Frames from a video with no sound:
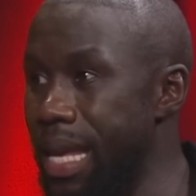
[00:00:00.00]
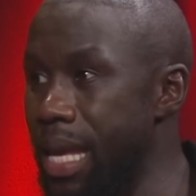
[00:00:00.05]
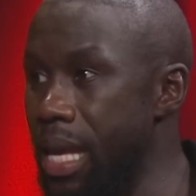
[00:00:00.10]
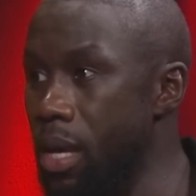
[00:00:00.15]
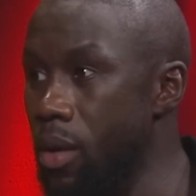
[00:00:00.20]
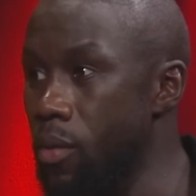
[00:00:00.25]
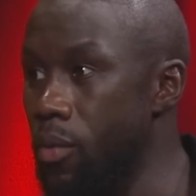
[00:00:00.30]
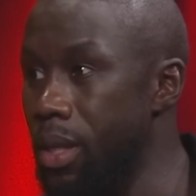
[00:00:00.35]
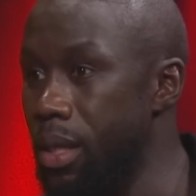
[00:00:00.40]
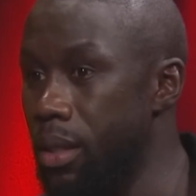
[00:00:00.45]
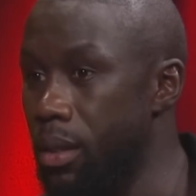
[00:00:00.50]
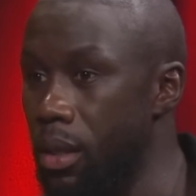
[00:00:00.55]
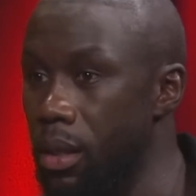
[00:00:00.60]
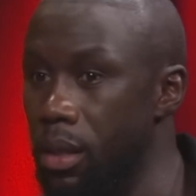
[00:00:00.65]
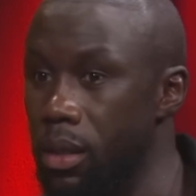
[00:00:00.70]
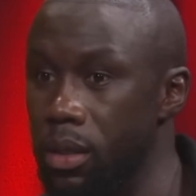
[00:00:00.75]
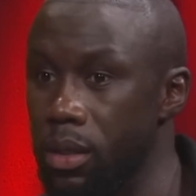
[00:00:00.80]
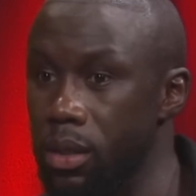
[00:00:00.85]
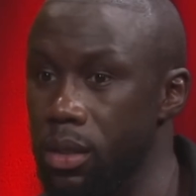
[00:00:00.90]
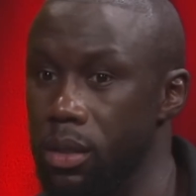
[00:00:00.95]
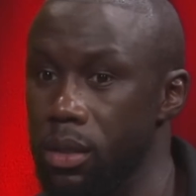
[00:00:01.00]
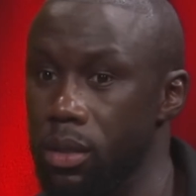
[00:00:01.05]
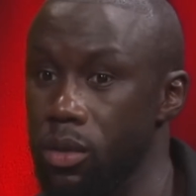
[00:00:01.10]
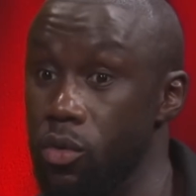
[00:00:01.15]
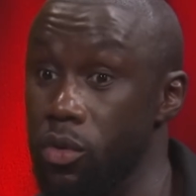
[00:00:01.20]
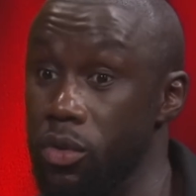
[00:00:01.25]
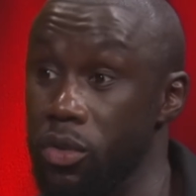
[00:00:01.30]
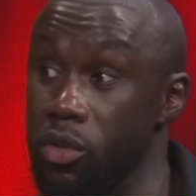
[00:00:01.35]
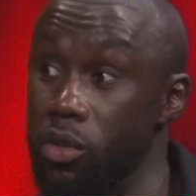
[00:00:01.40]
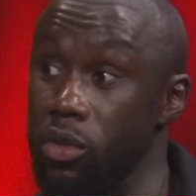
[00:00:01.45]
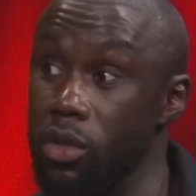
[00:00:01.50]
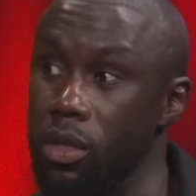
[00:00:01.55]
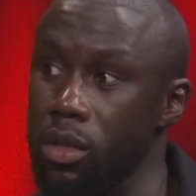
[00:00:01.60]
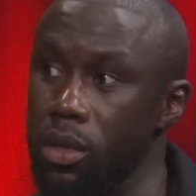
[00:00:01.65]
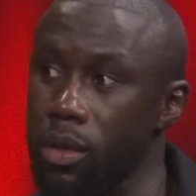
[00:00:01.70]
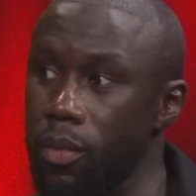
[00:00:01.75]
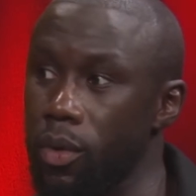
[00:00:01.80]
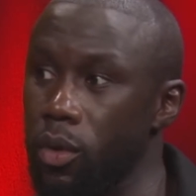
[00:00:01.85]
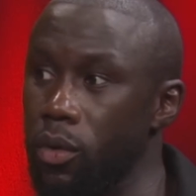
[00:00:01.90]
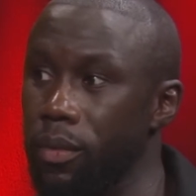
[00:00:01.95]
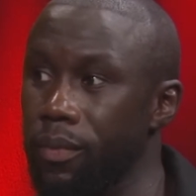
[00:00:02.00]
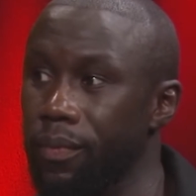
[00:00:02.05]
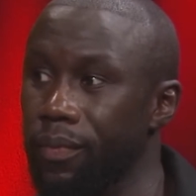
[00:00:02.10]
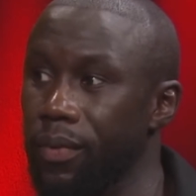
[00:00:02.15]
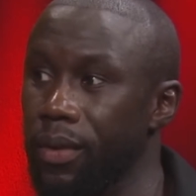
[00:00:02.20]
He will tell us who's good on the ball.